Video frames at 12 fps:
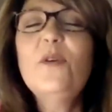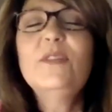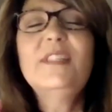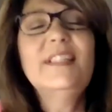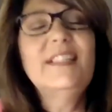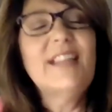
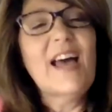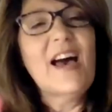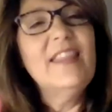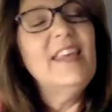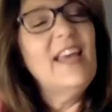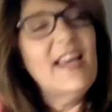since
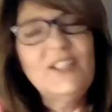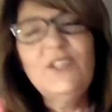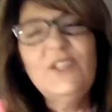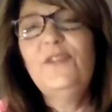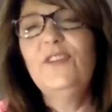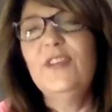the age
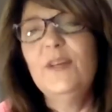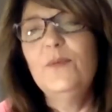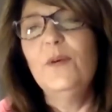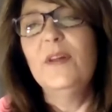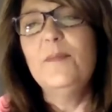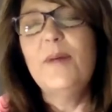of
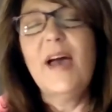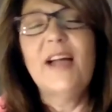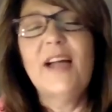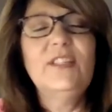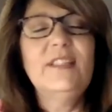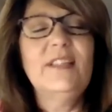31, the
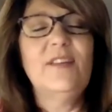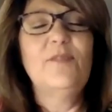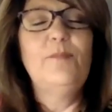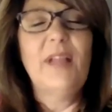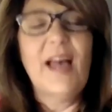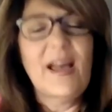patches
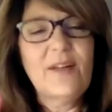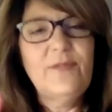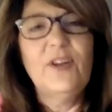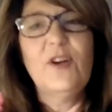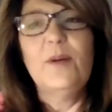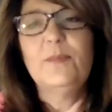of plaque
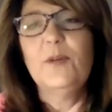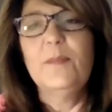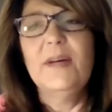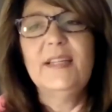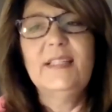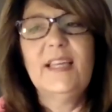flare-ups on
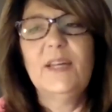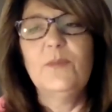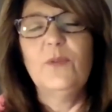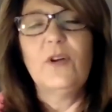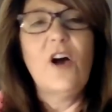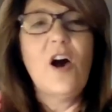my skin
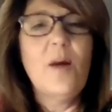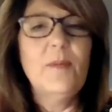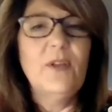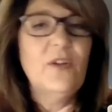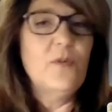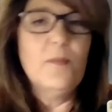were
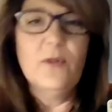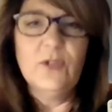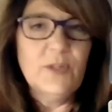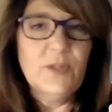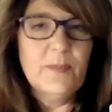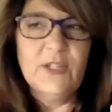common over
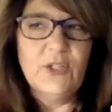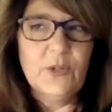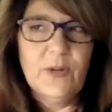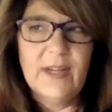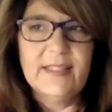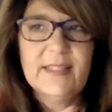most of my
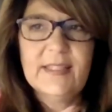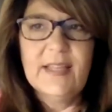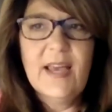joints,